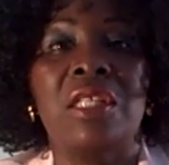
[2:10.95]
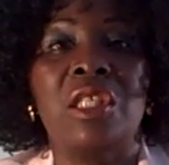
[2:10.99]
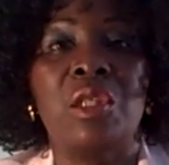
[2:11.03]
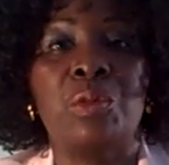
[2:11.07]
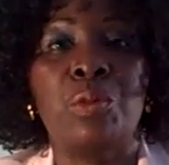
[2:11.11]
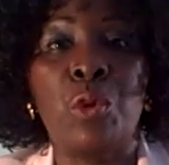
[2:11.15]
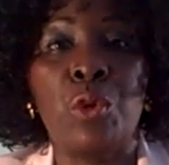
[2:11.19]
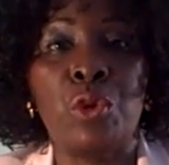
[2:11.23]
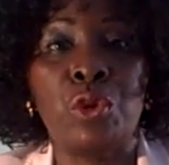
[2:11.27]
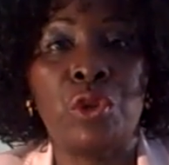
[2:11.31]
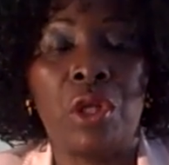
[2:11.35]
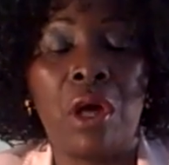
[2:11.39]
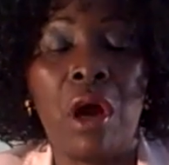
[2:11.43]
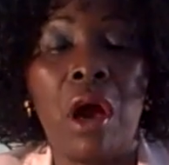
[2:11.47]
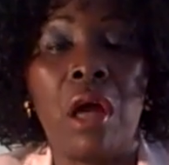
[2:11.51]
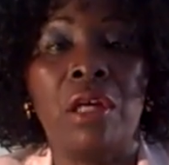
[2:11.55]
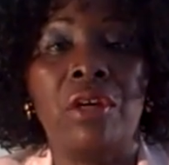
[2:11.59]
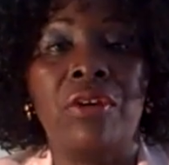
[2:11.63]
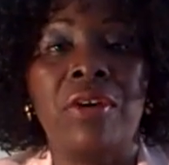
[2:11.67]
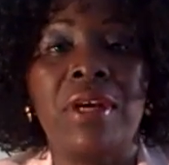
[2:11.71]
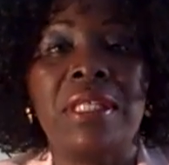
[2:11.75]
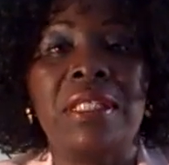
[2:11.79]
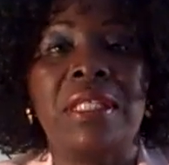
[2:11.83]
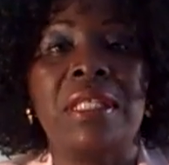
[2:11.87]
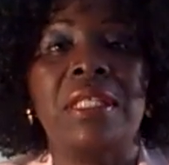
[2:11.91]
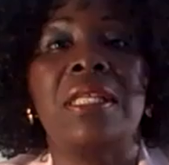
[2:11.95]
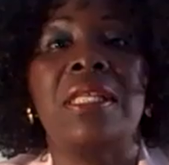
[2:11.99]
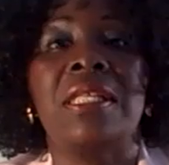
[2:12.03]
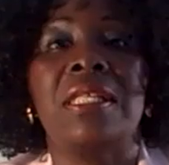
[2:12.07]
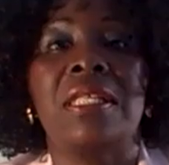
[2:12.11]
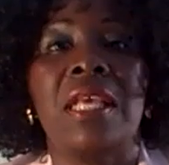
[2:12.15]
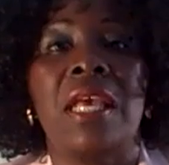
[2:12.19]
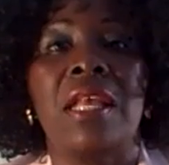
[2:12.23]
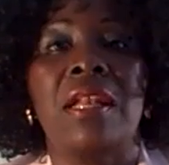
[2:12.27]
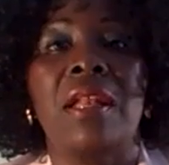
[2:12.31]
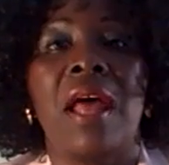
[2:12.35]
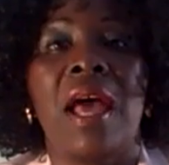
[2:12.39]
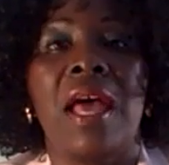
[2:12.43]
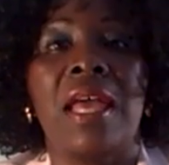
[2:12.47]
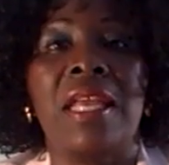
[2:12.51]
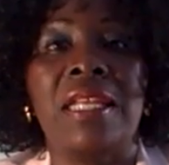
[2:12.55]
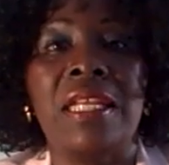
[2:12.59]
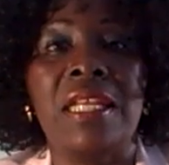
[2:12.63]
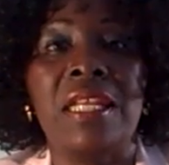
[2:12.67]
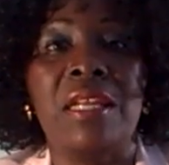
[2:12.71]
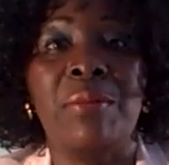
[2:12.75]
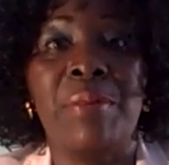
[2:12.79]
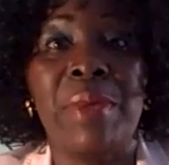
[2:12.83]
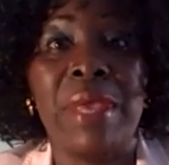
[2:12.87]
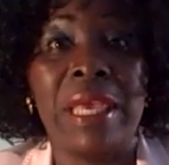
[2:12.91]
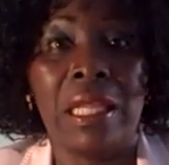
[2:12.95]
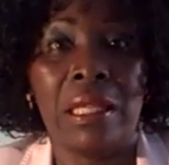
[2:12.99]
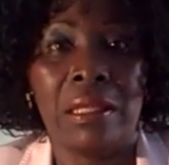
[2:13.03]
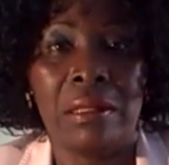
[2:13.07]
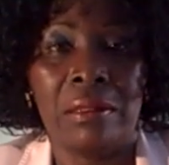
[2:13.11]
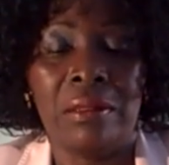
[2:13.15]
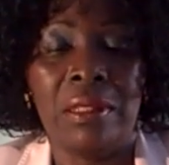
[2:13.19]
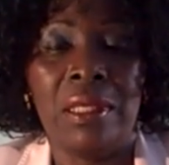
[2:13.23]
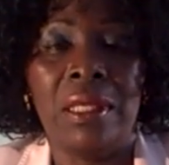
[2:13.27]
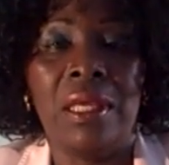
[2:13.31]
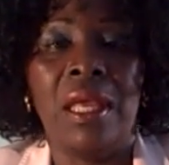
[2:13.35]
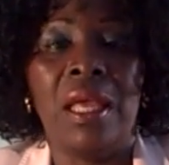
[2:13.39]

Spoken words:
spoken to Congress and he said, I need a bill.